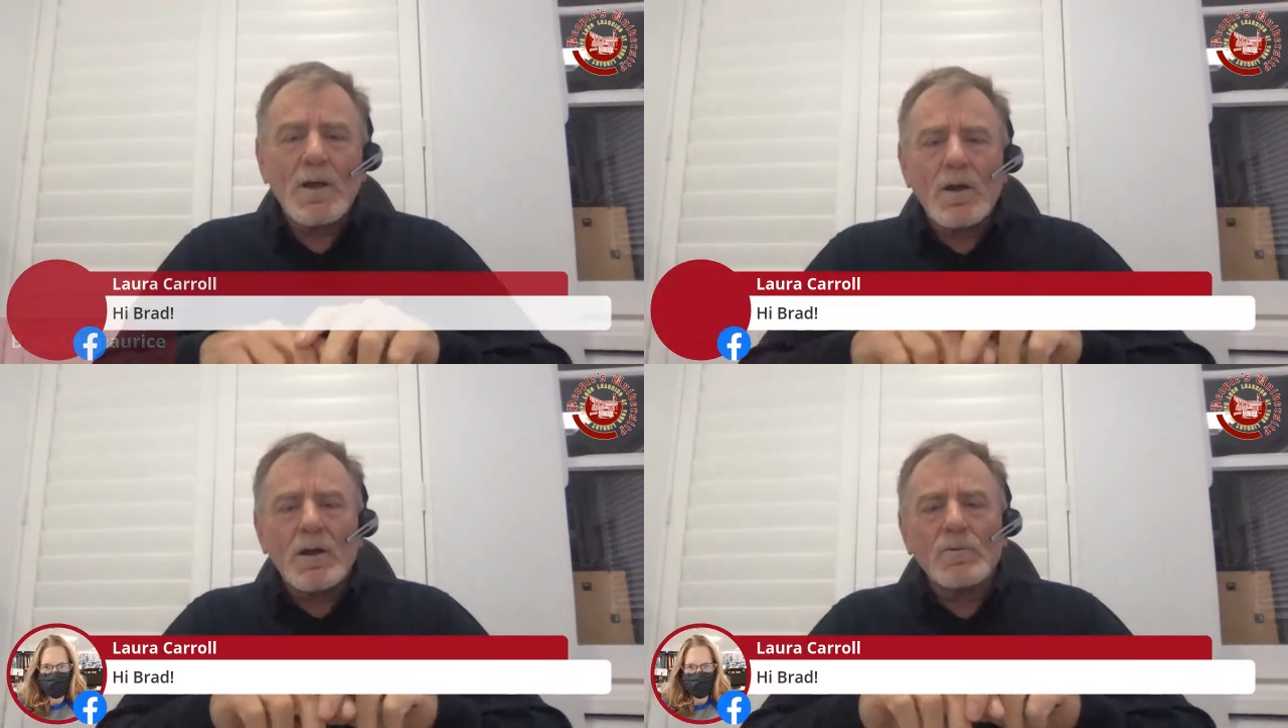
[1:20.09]

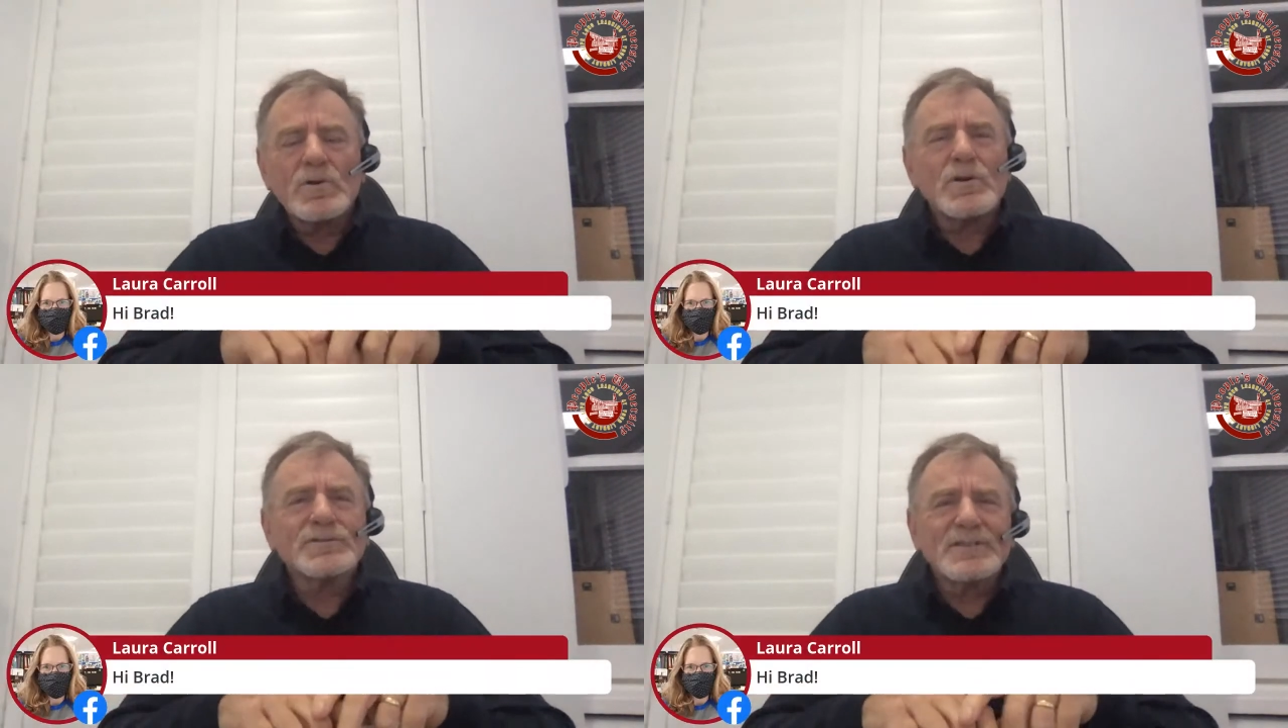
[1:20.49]

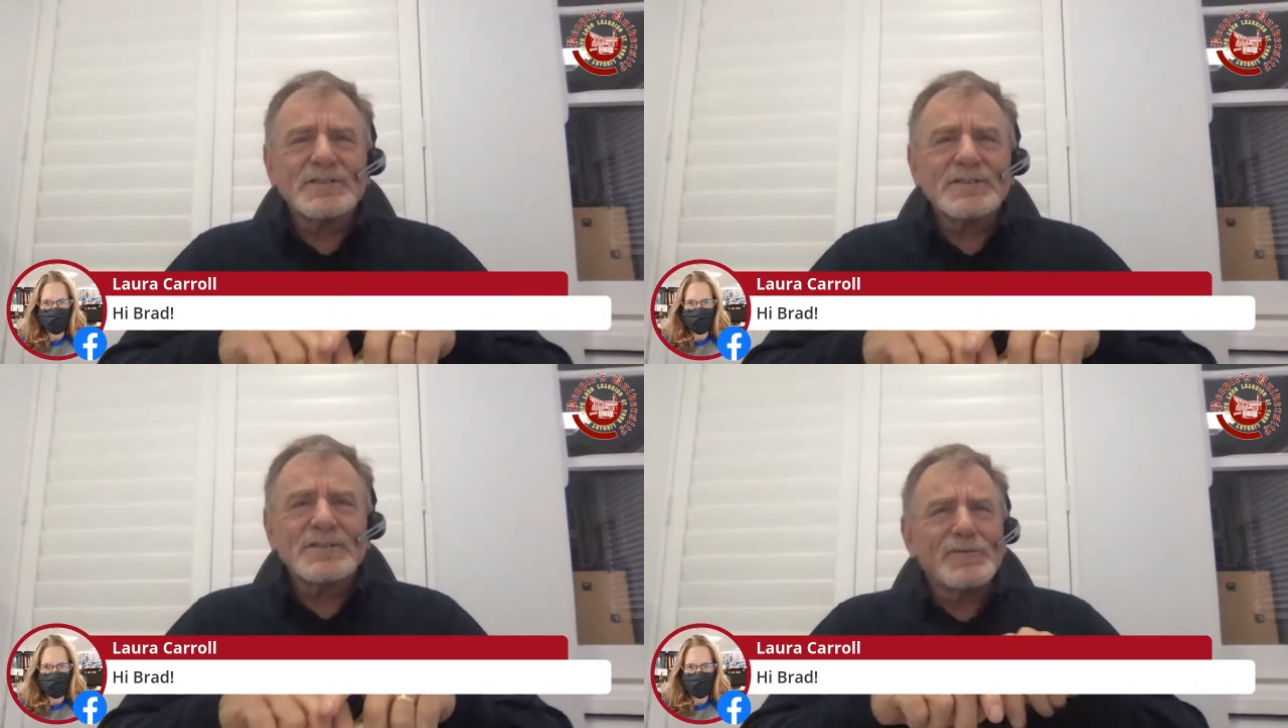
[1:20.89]
we
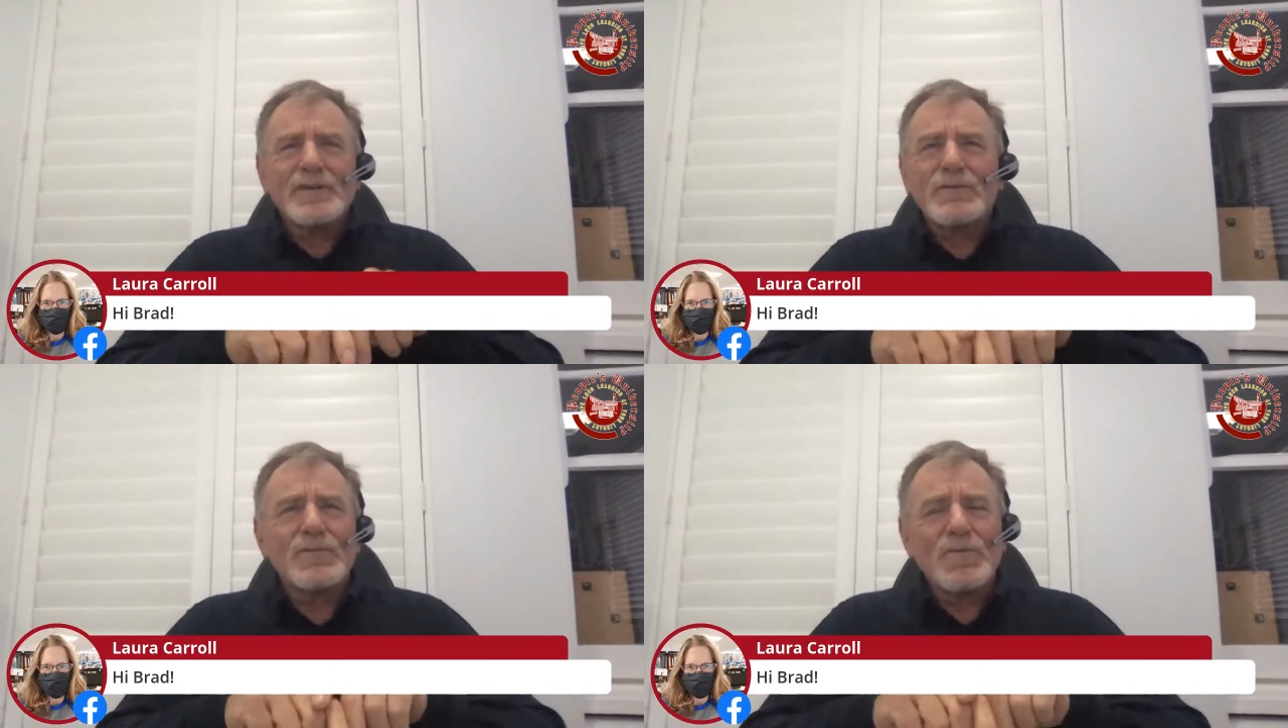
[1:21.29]
Aussies have
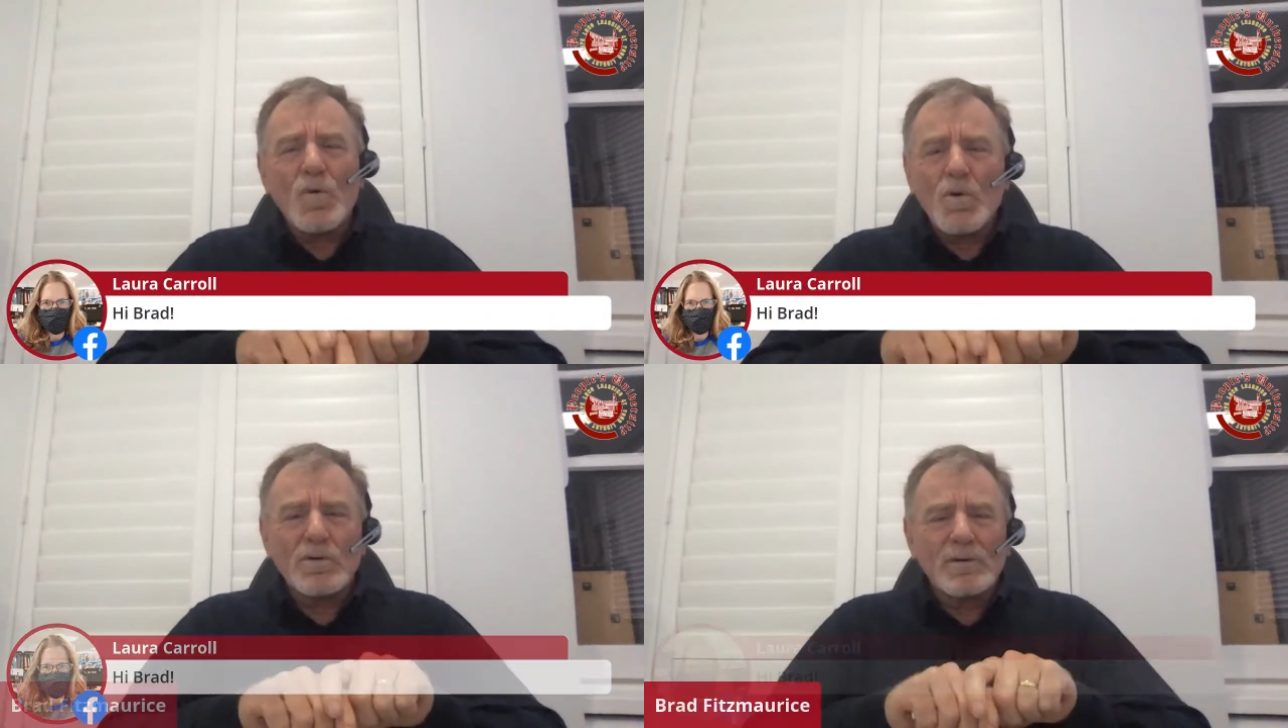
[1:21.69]
never
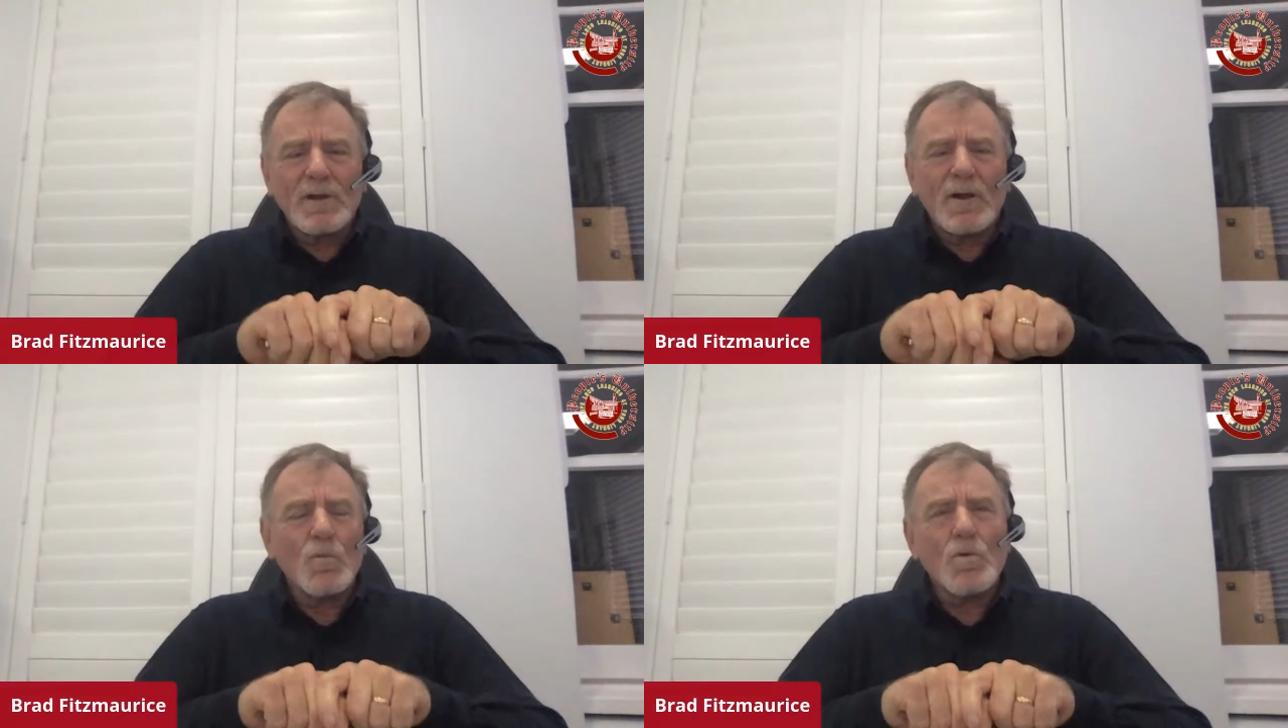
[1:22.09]
fought
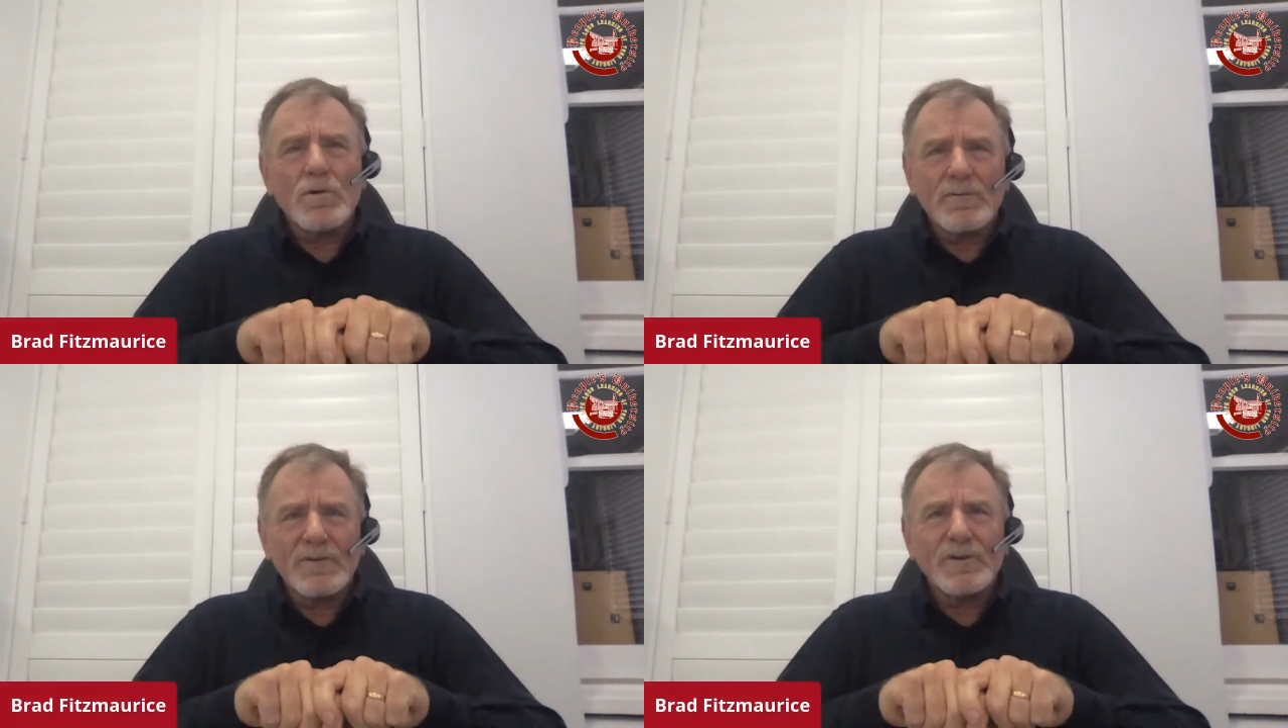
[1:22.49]
a
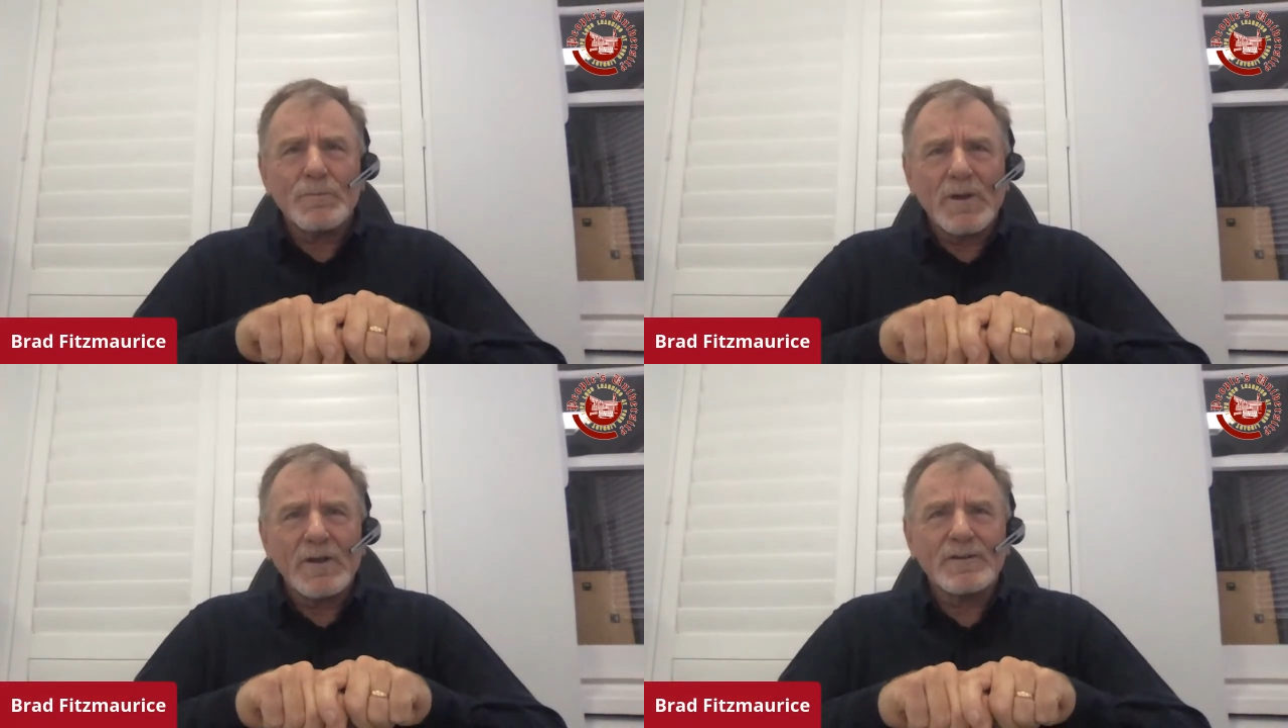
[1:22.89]
war of
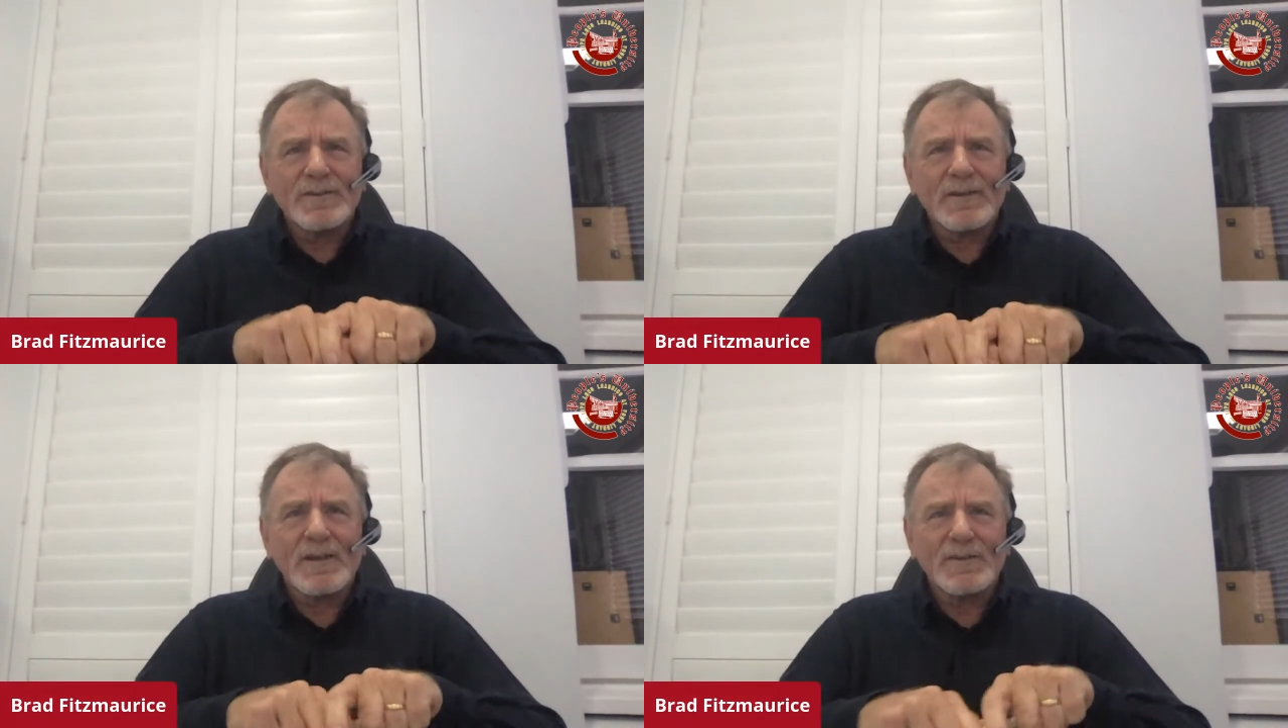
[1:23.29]

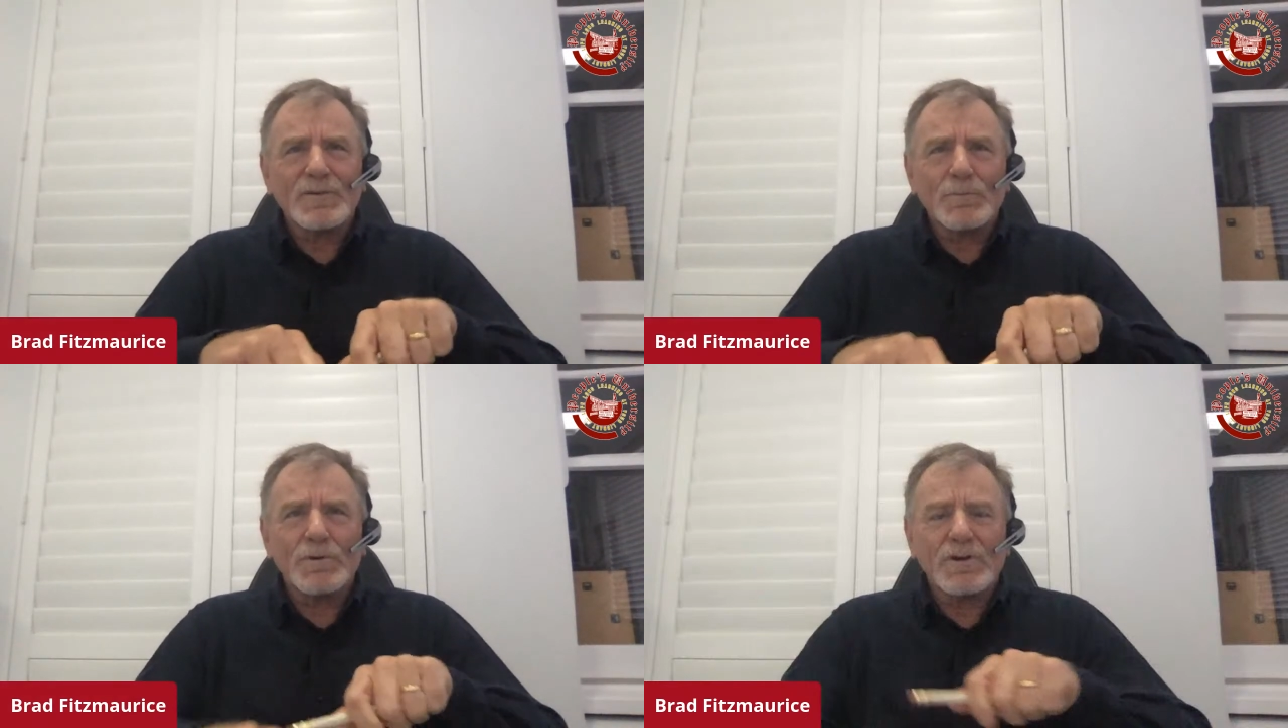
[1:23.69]
independence against
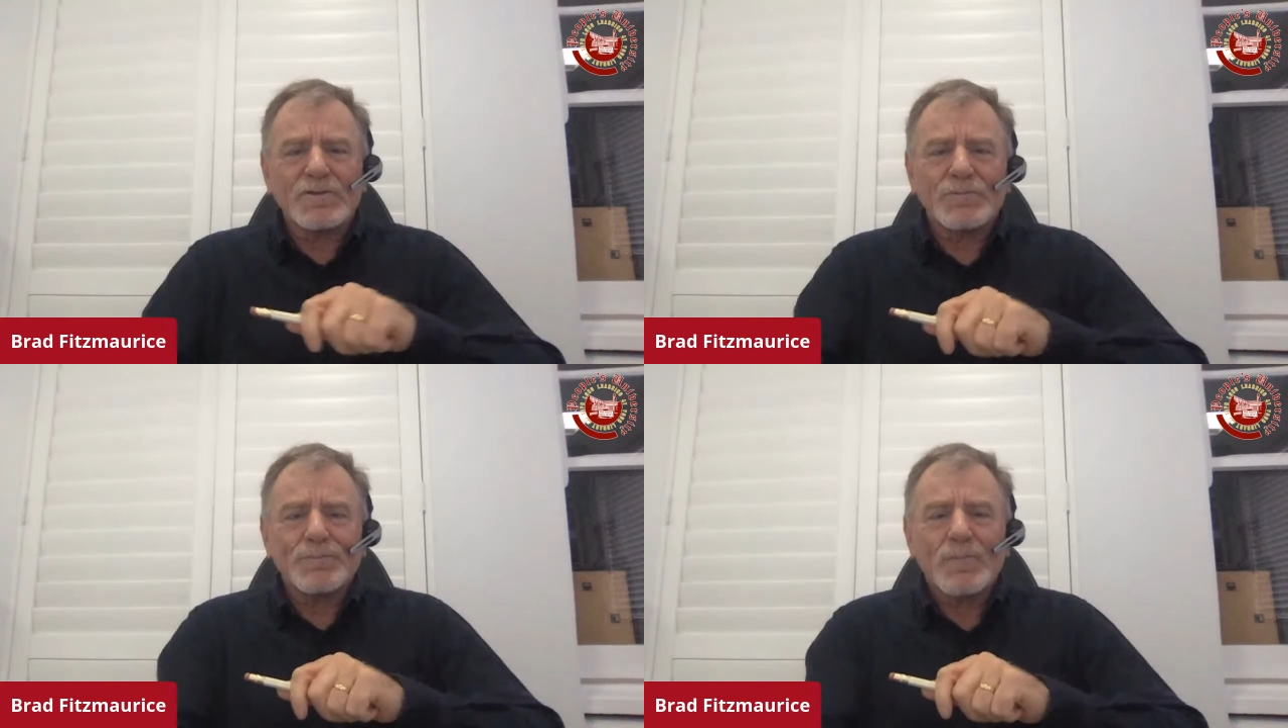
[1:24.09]
the
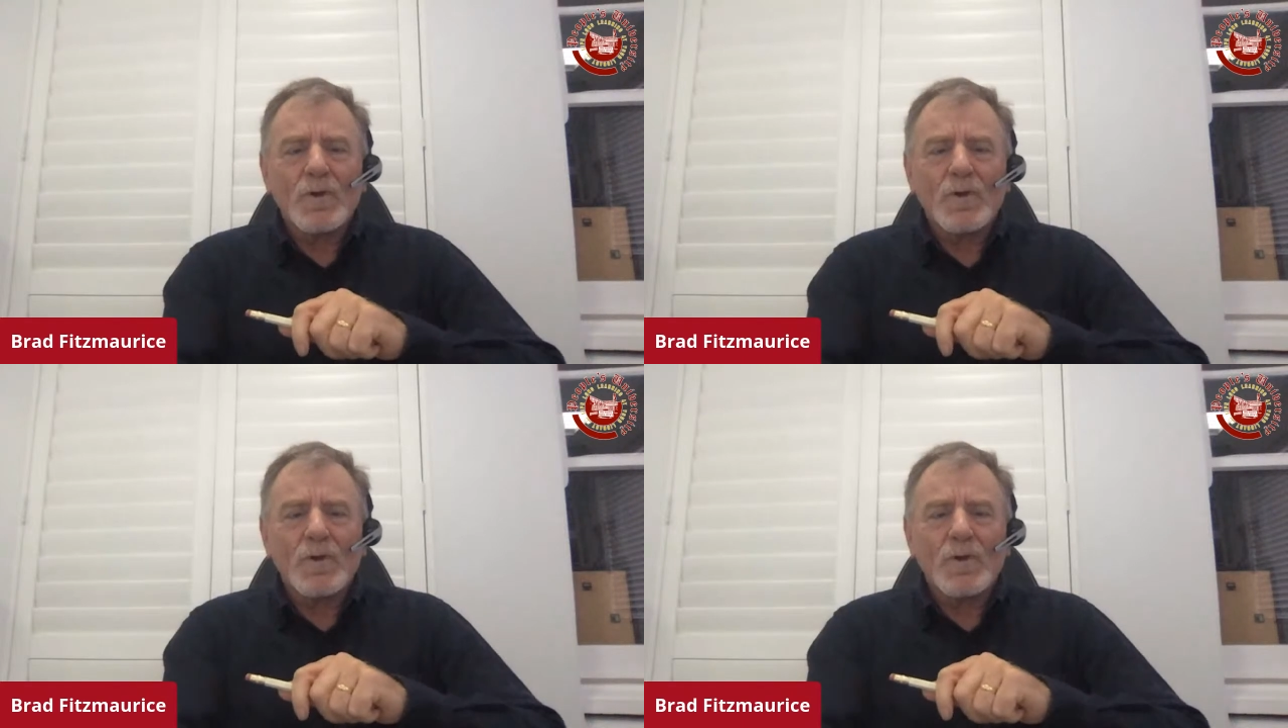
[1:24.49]
British.